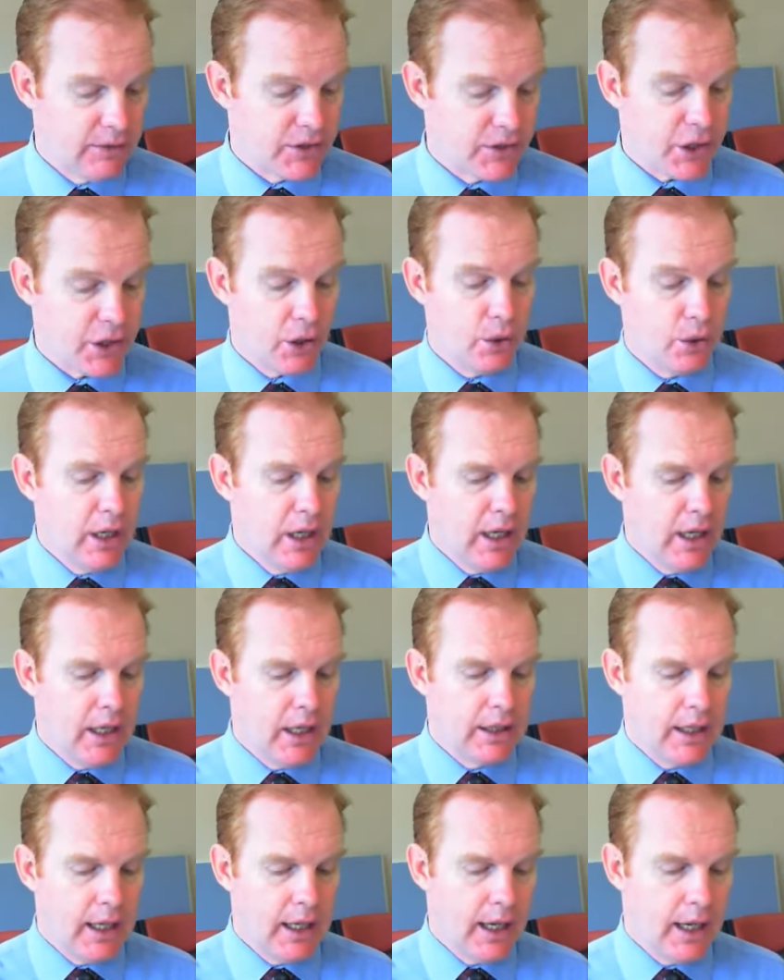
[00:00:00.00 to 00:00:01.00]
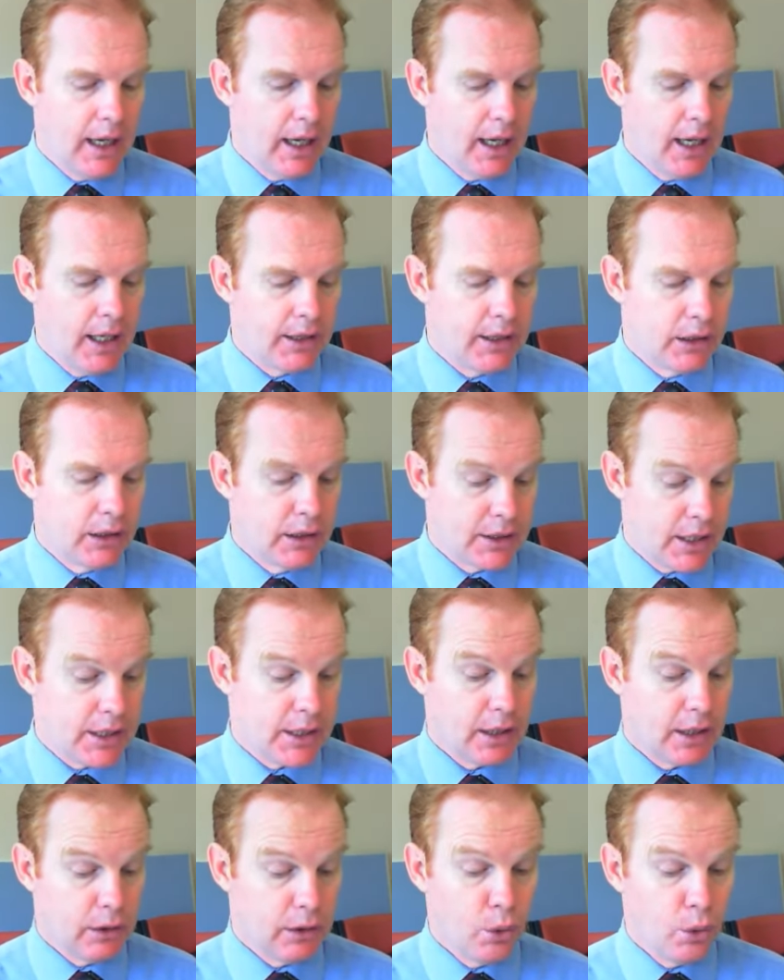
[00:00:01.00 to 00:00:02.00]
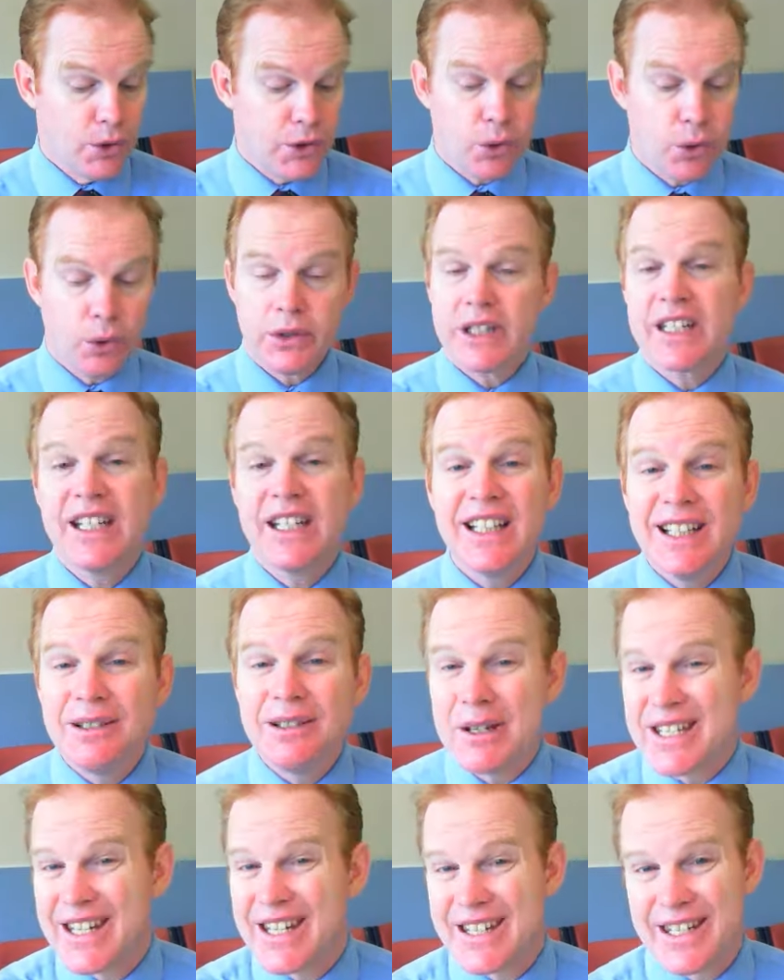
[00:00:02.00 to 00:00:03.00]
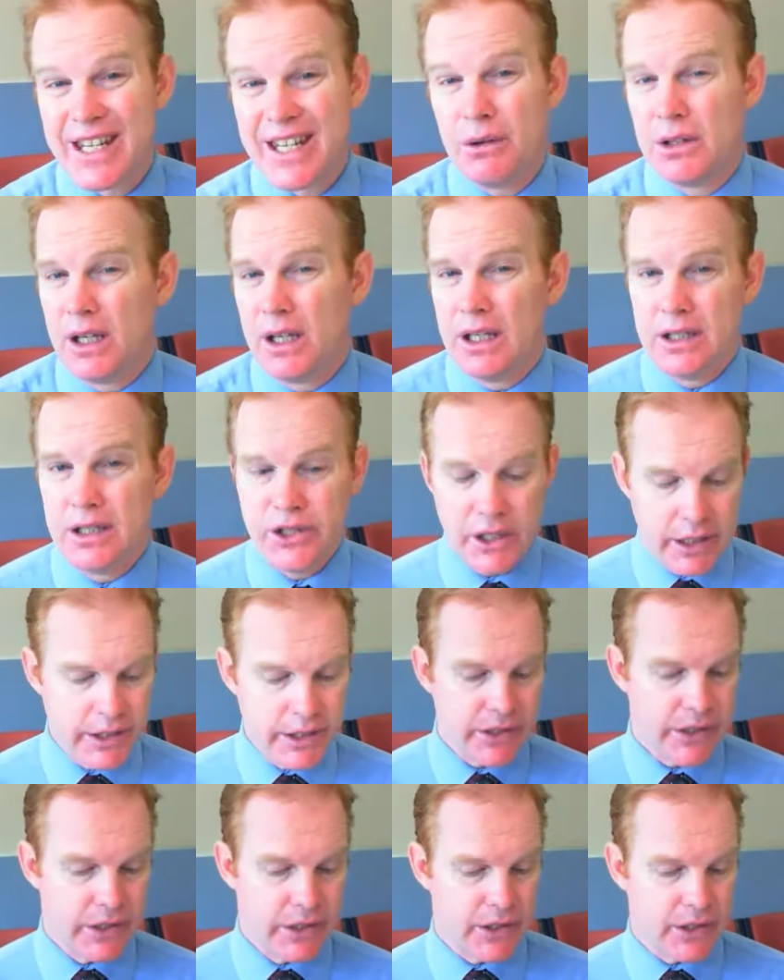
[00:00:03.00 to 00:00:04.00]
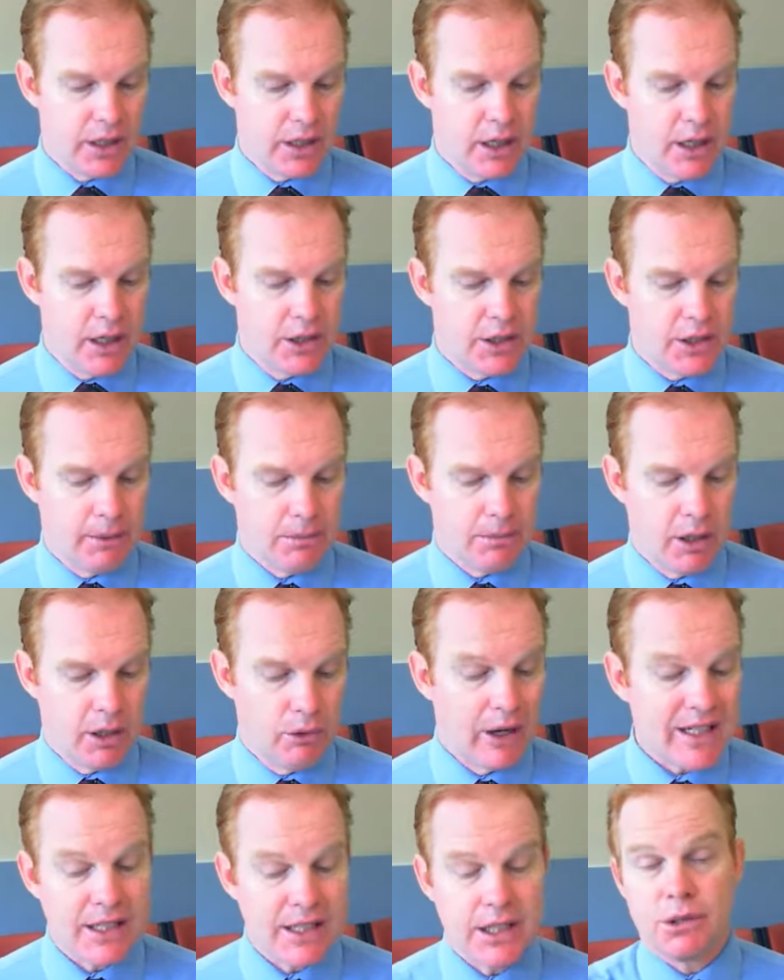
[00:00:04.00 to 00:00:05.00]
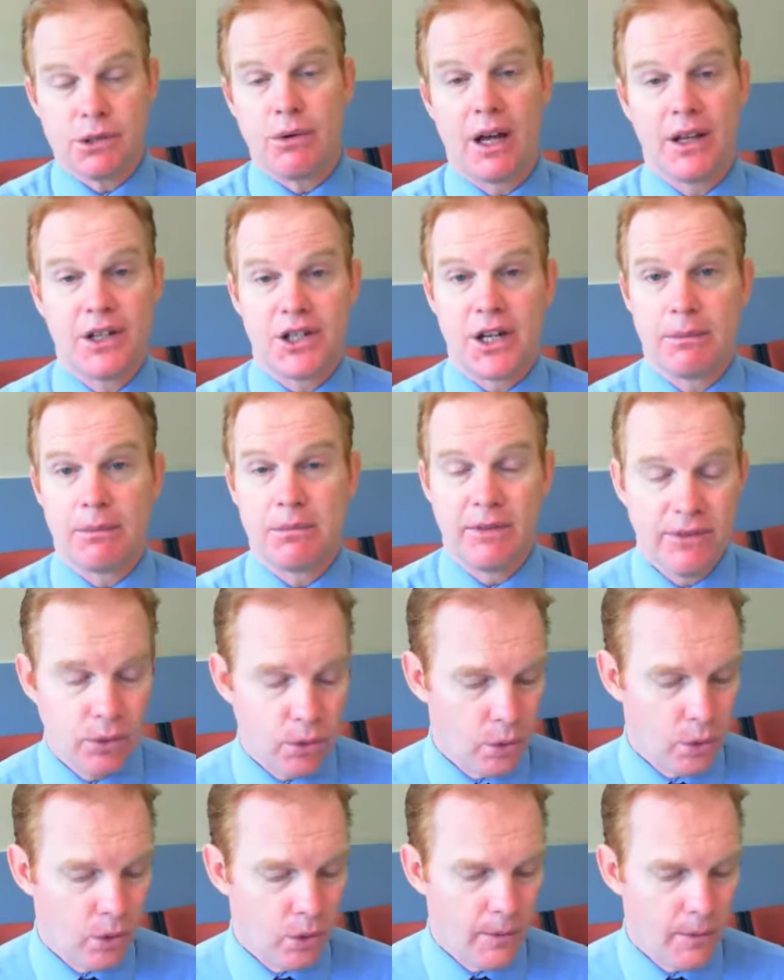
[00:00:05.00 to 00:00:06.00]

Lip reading: So this says the Lord sought to kill him, it says there in Exodus chapter 4.